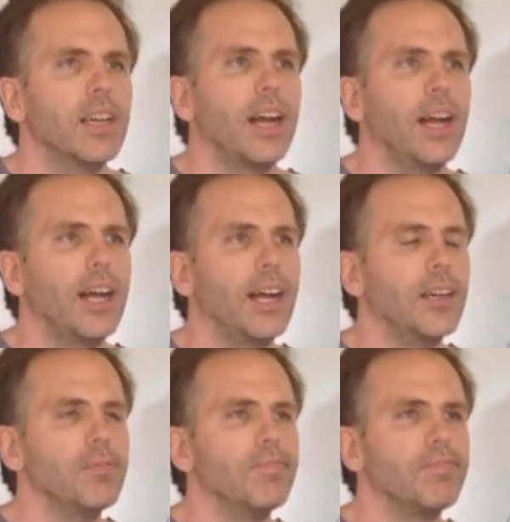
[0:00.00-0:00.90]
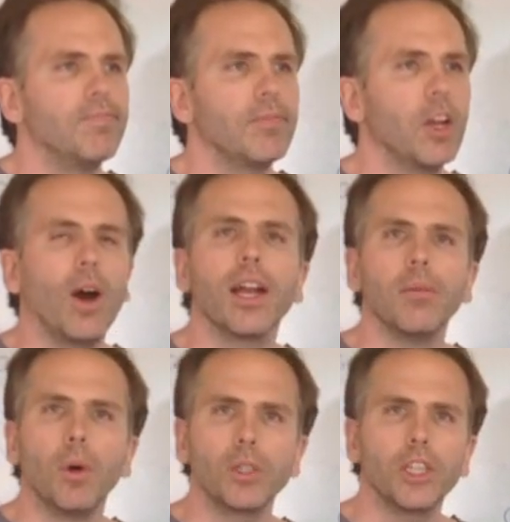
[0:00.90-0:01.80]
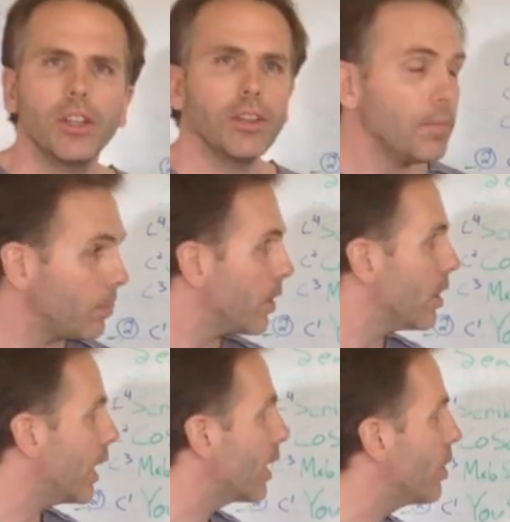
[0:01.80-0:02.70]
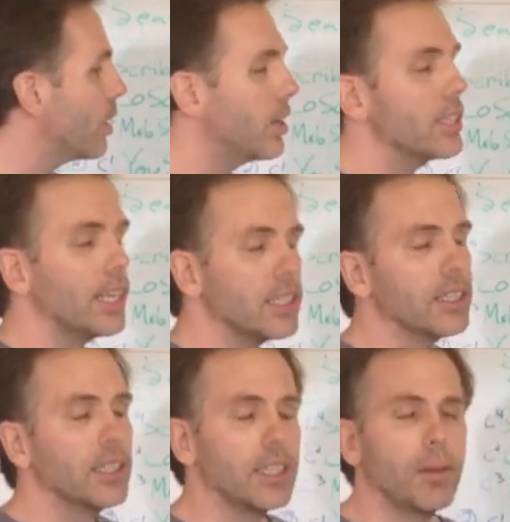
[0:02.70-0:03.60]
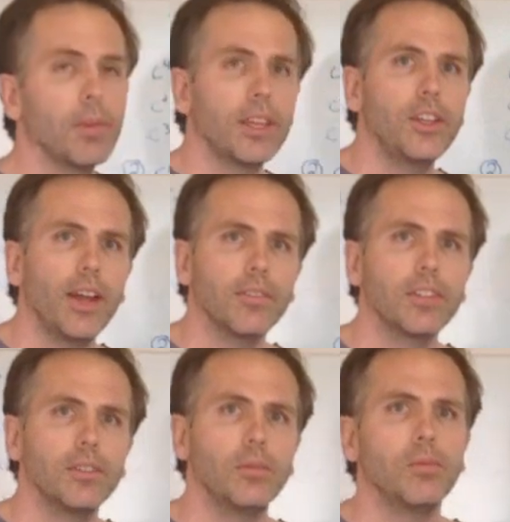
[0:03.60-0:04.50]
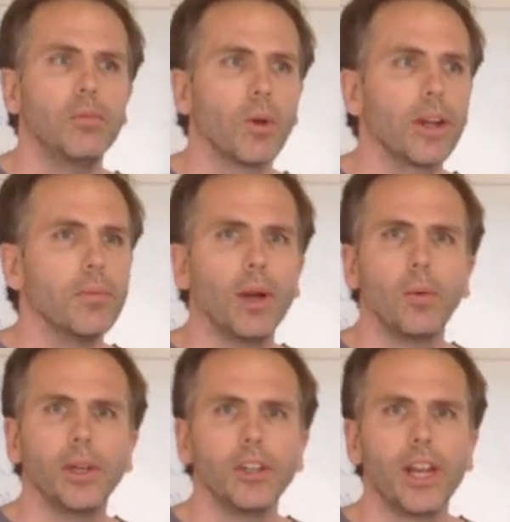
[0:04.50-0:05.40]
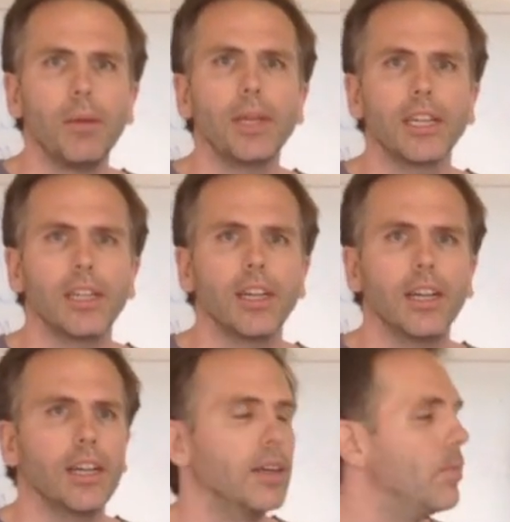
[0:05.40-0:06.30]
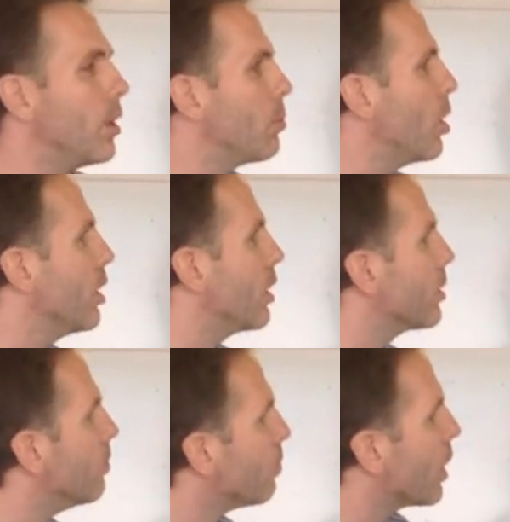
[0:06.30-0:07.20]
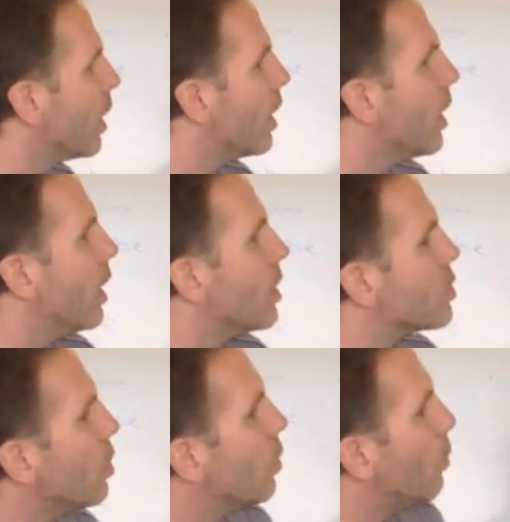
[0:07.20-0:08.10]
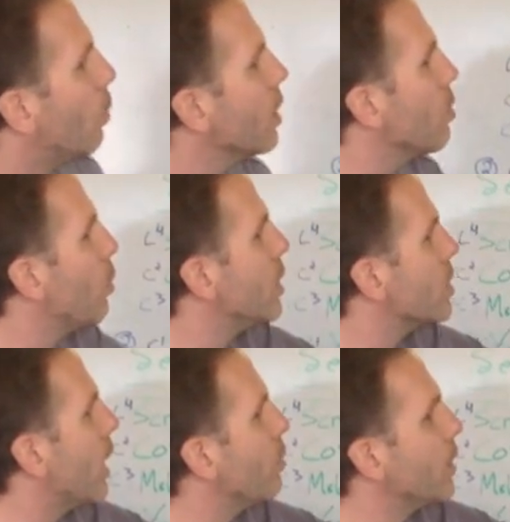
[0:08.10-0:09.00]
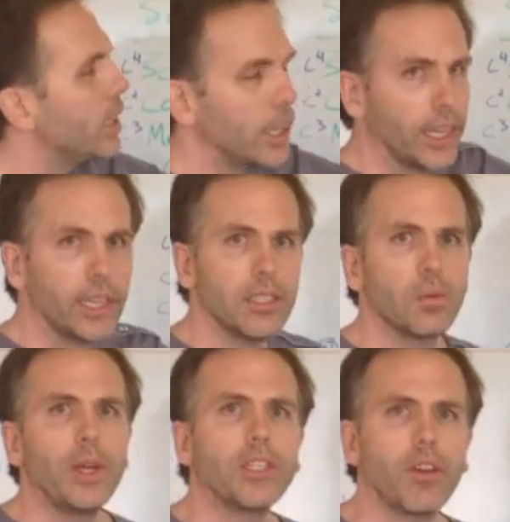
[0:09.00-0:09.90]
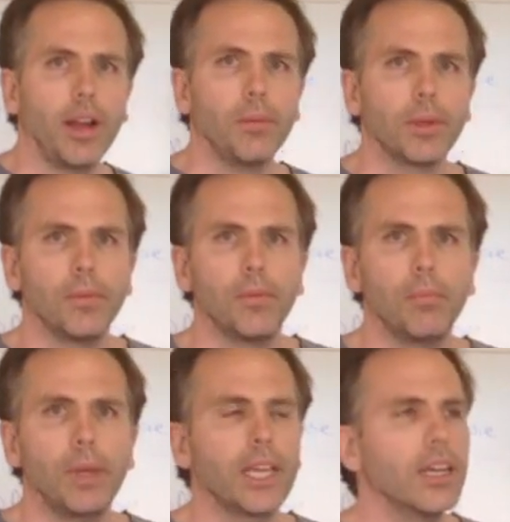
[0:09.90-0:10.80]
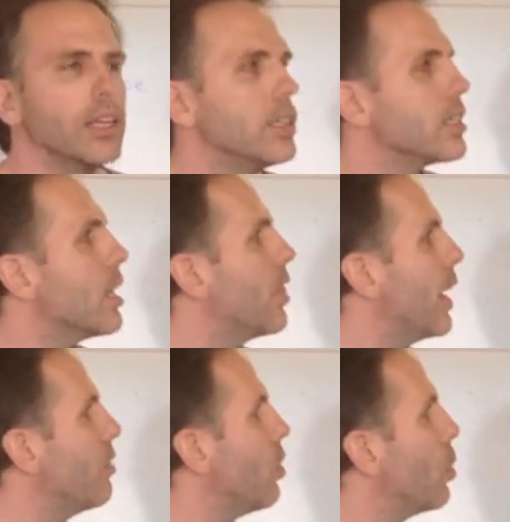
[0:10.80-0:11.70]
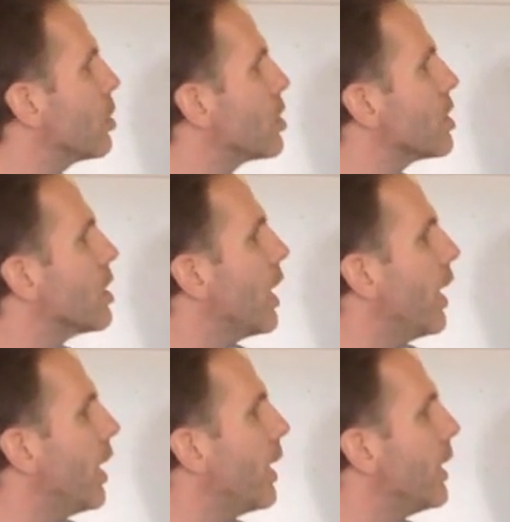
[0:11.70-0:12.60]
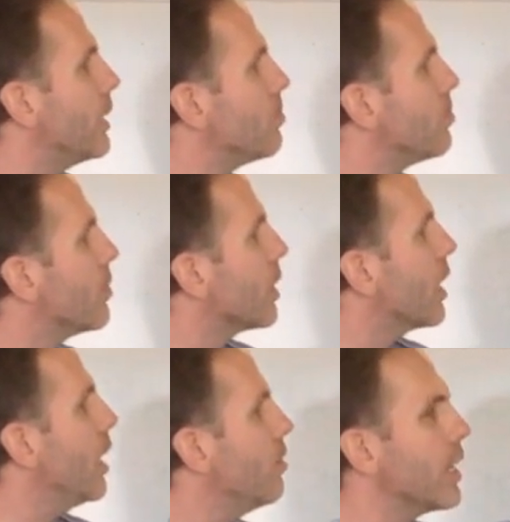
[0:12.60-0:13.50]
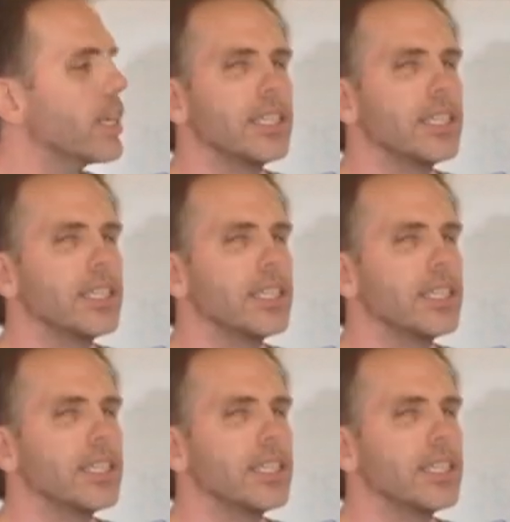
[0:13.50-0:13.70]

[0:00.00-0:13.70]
unemotional? That kind of thing, because that's the type of thing you have to worry about when you're naming a product. So one of the ones I really like is WeScribe, because that evokes a kind of like a